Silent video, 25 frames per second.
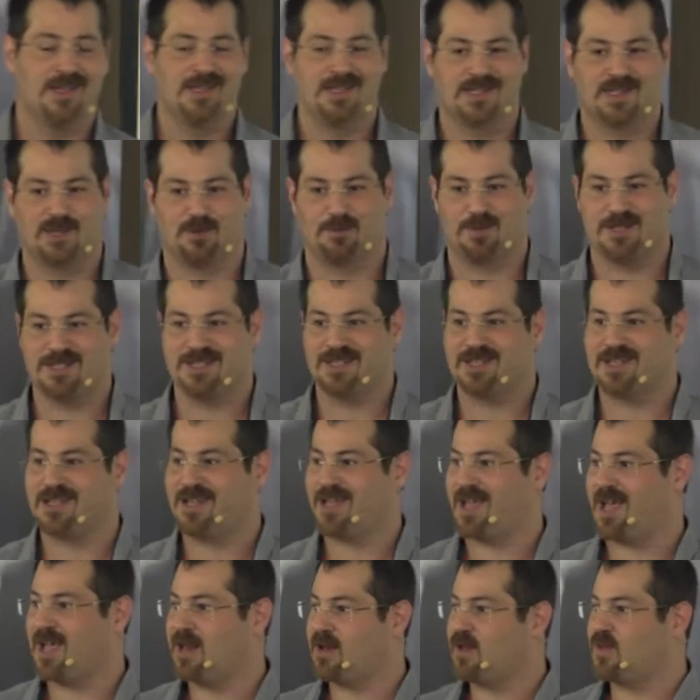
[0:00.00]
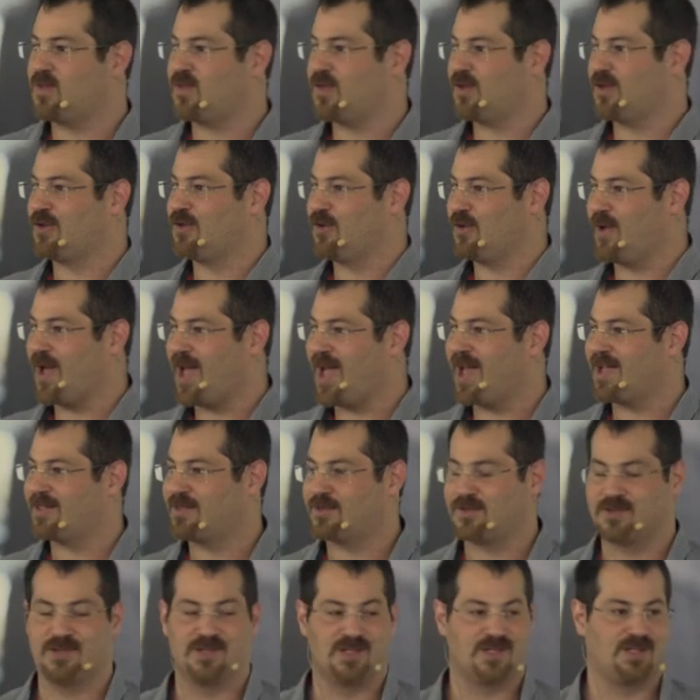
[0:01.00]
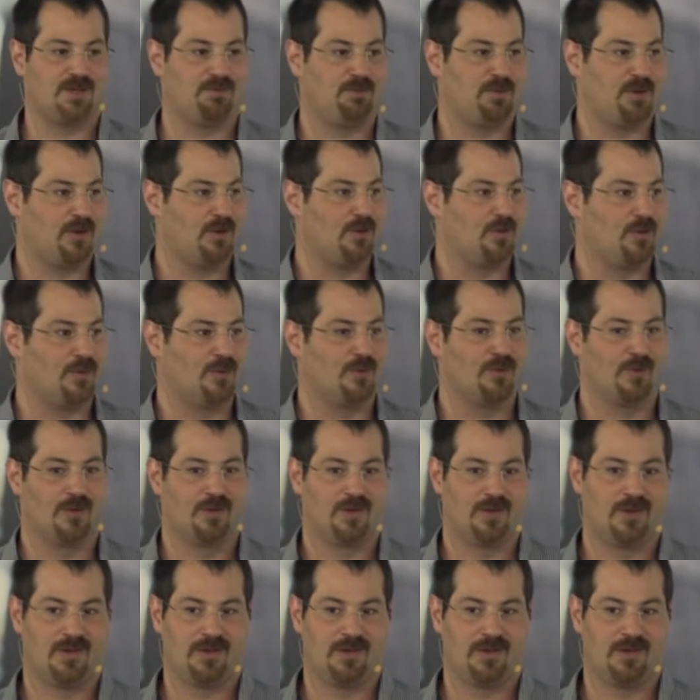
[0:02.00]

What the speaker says: So basically, anything you add to the CPU,